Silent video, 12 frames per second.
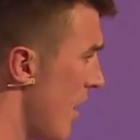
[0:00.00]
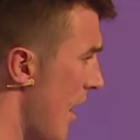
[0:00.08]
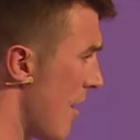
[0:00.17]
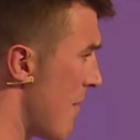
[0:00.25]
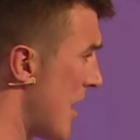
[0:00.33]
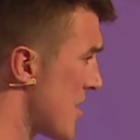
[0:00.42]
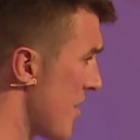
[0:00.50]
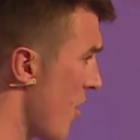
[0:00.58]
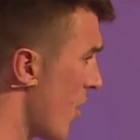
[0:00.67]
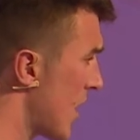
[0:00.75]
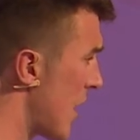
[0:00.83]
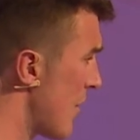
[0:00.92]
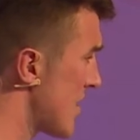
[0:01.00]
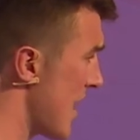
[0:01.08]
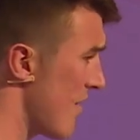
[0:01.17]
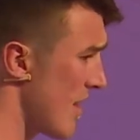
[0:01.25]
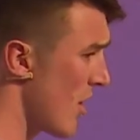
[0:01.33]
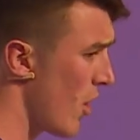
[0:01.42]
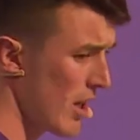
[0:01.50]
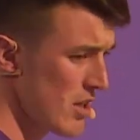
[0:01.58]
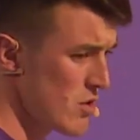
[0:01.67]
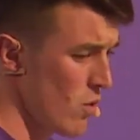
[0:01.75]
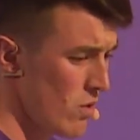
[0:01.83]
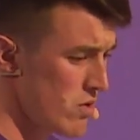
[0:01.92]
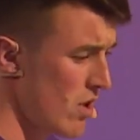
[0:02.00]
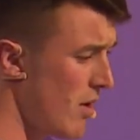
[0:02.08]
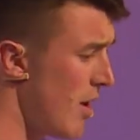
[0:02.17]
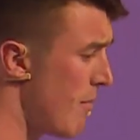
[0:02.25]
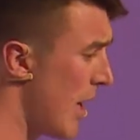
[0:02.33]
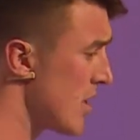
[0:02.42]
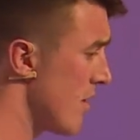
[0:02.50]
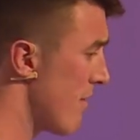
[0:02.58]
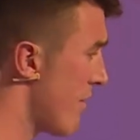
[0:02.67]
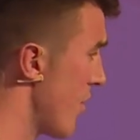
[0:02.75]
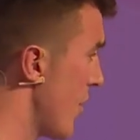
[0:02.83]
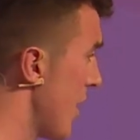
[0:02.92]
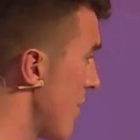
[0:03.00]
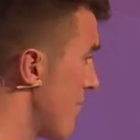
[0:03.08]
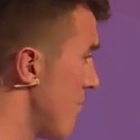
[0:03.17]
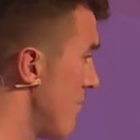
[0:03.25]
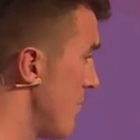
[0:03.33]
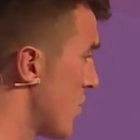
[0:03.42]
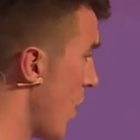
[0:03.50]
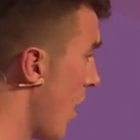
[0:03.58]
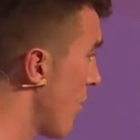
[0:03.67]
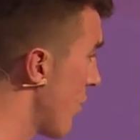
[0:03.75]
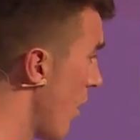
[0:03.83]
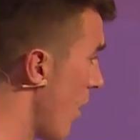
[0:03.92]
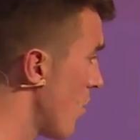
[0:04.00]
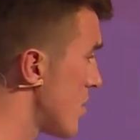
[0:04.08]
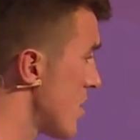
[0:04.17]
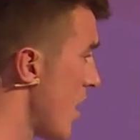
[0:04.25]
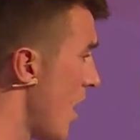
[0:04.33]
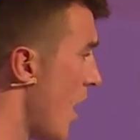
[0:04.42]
and managing their own KiwiSaver, they're not going to talk to a bunch of 30, 12-year-olds.